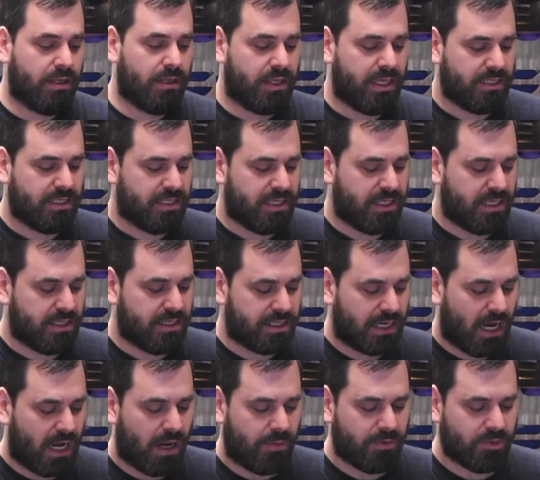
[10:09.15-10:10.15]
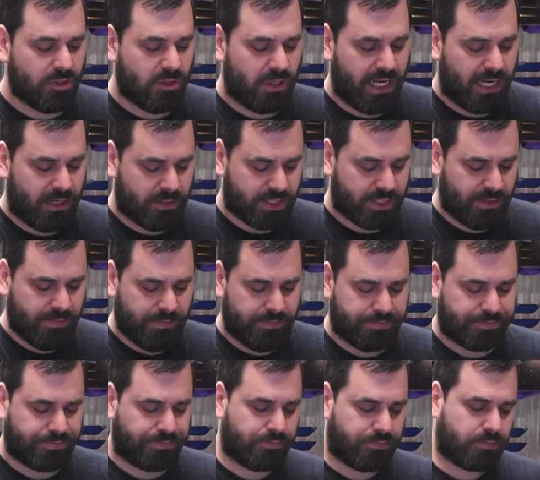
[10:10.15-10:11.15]
This is an optional housing
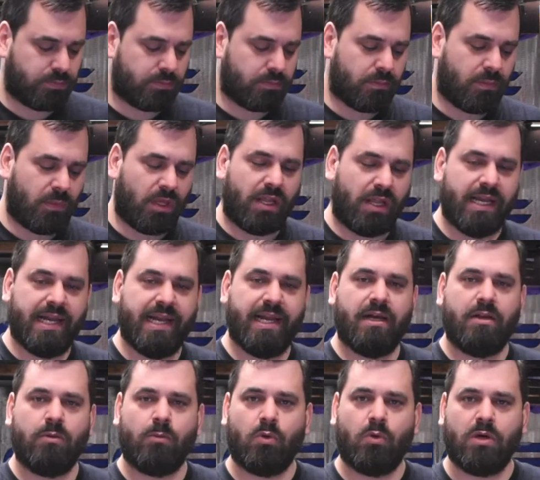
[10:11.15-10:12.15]
and